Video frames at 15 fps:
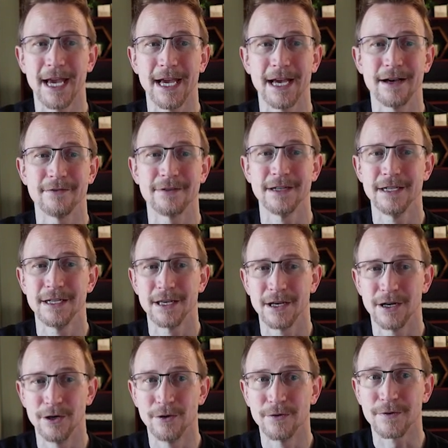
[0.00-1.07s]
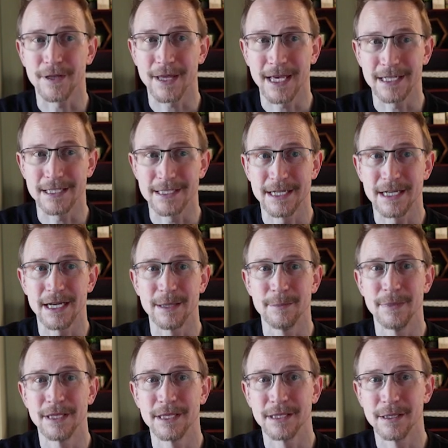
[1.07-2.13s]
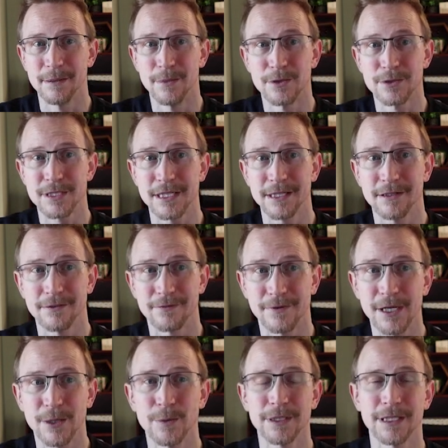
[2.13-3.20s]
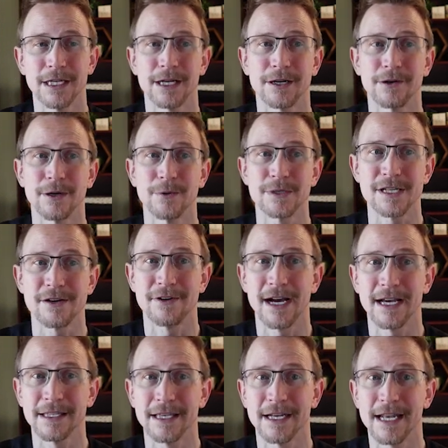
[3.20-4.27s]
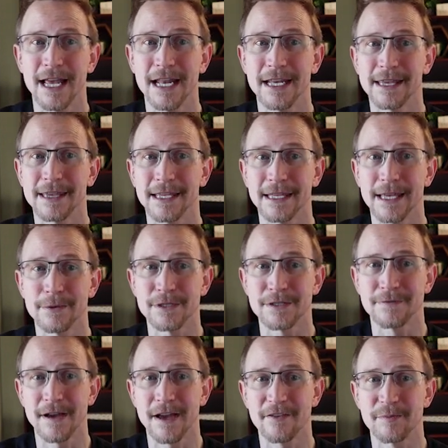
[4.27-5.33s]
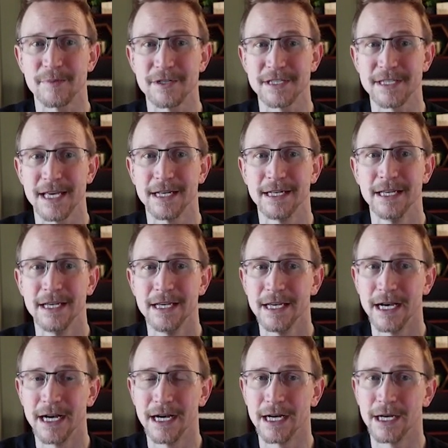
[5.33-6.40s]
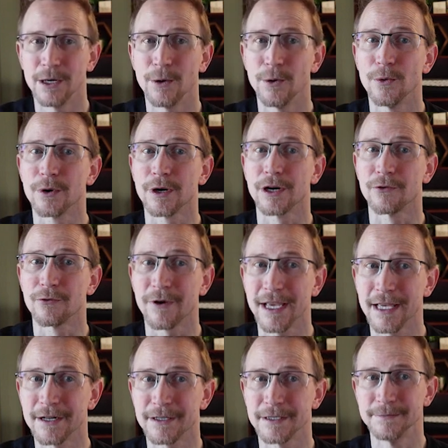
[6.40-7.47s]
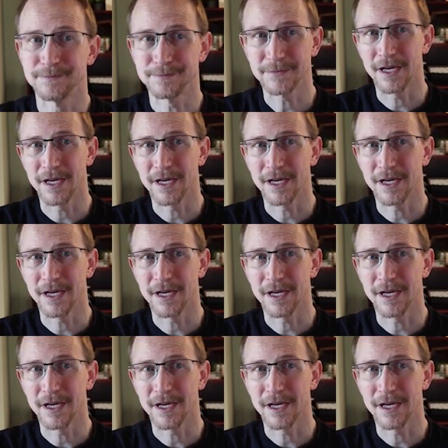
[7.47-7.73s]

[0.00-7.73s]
have, over that time, the most frequently occurring, which I've highlighted, anything that was five percent uh, or greater